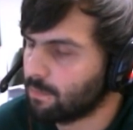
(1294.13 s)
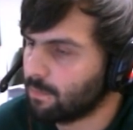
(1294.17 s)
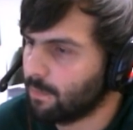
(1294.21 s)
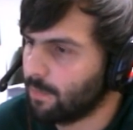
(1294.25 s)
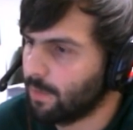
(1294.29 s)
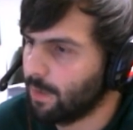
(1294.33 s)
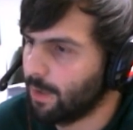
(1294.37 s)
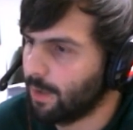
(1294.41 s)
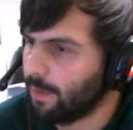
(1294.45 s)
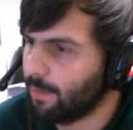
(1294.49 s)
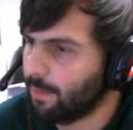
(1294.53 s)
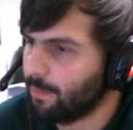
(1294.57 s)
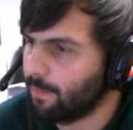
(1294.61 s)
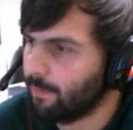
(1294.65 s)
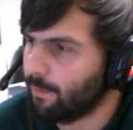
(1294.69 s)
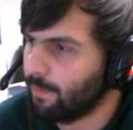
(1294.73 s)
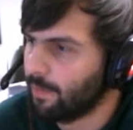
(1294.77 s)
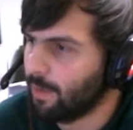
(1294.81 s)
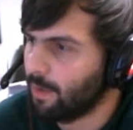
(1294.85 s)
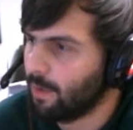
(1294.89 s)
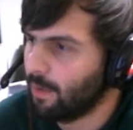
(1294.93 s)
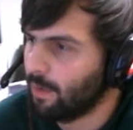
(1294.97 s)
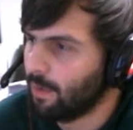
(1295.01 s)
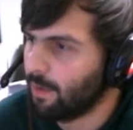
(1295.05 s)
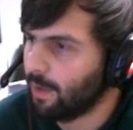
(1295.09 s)
Yeah.
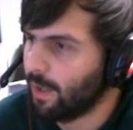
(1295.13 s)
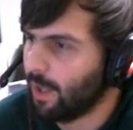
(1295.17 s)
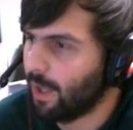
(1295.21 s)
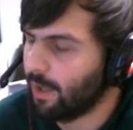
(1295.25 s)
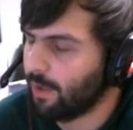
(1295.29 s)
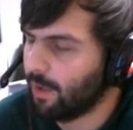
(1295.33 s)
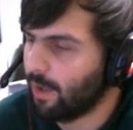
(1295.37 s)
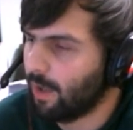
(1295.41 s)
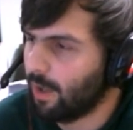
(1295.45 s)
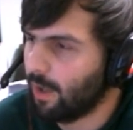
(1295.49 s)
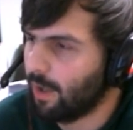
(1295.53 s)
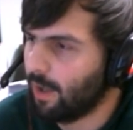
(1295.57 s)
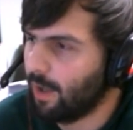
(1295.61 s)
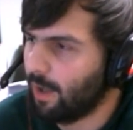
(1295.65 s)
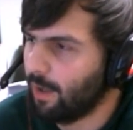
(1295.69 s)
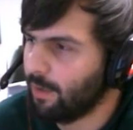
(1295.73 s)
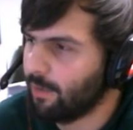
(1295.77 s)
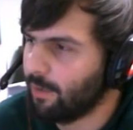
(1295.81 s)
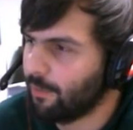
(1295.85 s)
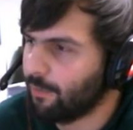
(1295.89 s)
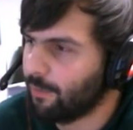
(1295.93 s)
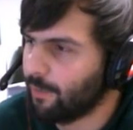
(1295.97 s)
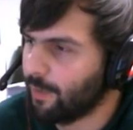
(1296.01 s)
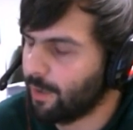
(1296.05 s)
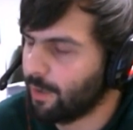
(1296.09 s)
Yeah, I
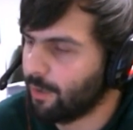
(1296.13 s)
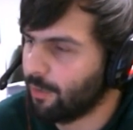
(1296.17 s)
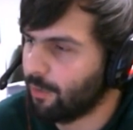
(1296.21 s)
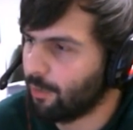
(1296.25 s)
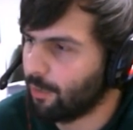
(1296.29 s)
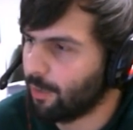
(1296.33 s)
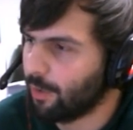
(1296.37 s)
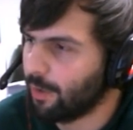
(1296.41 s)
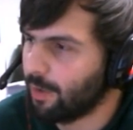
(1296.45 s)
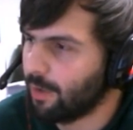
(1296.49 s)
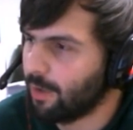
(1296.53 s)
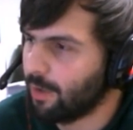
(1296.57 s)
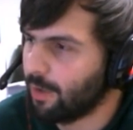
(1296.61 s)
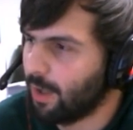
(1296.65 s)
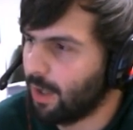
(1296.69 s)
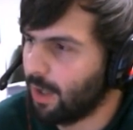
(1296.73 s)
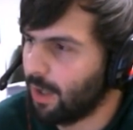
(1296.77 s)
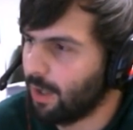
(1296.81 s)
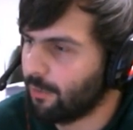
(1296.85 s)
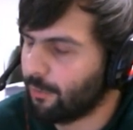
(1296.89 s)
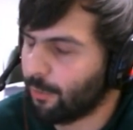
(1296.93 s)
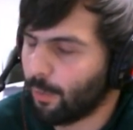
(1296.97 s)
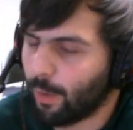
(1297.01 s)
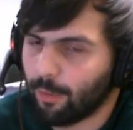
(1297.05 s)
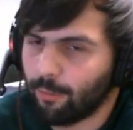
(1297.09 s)
definitely agree.
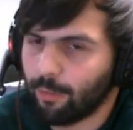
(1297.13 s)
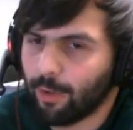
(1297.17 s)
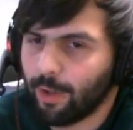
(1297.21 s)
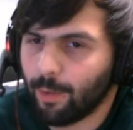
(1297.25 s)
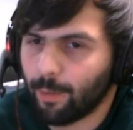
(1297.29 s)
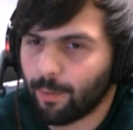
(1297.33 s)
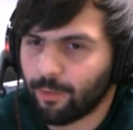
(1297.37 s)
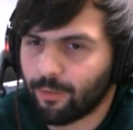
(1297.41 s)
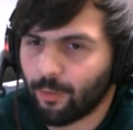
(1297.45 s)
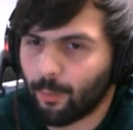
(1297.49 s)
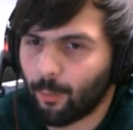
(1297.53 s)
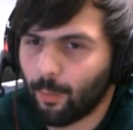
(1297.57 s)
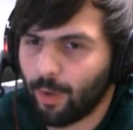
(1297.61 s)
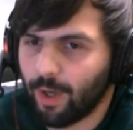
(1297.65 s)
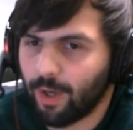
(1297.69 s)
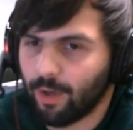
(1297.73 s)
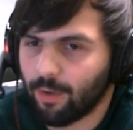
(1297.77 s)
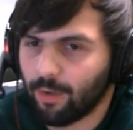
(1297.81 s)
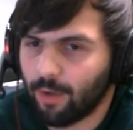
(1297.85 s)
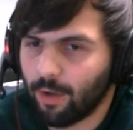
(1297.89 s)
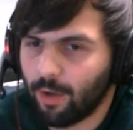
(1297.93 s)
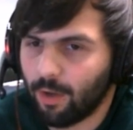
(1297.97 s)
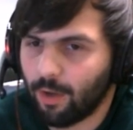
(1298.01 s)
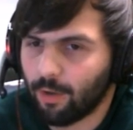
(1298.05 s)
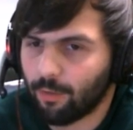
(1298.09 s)
So I really wasn't
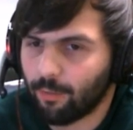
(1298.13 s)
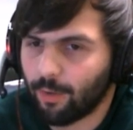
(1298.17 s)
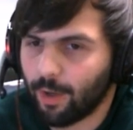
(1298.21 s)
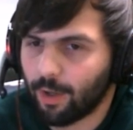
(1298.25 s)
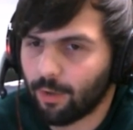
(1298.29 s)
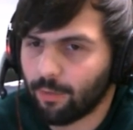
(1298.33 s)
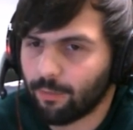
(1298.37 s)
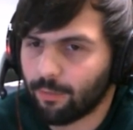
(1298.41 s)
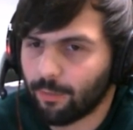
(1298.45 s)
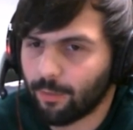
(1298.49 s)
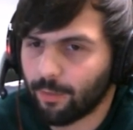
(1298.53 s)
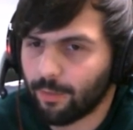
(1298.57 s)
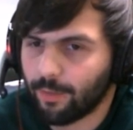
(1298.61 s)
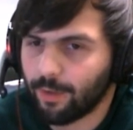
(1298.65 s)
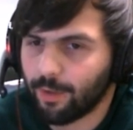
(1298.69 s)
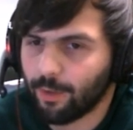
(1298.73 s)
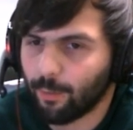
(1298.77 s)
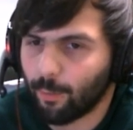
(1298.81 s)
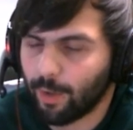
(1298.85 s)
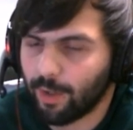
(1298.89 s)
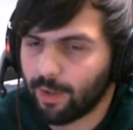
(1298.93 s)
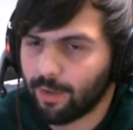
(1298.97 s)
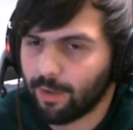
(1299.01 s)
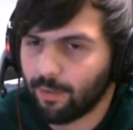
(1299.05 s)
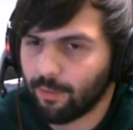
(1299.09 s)
around for the
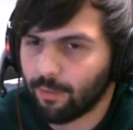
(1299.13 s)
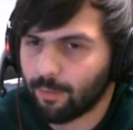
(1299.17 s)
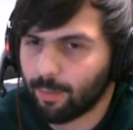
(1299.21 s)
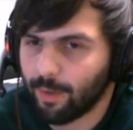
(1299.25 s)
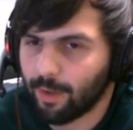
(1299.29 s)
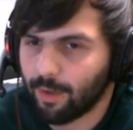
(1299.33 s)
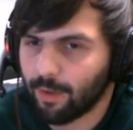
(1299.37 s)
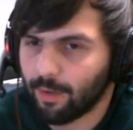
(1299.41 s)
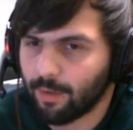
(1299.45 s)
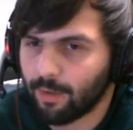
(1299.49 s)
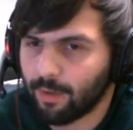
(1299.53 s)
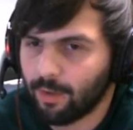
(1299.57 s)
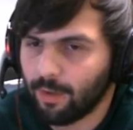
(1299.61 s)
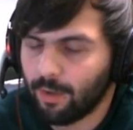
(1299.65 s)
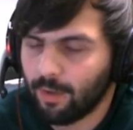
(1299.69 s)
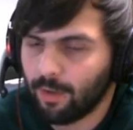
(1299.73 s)
Awakenings meta.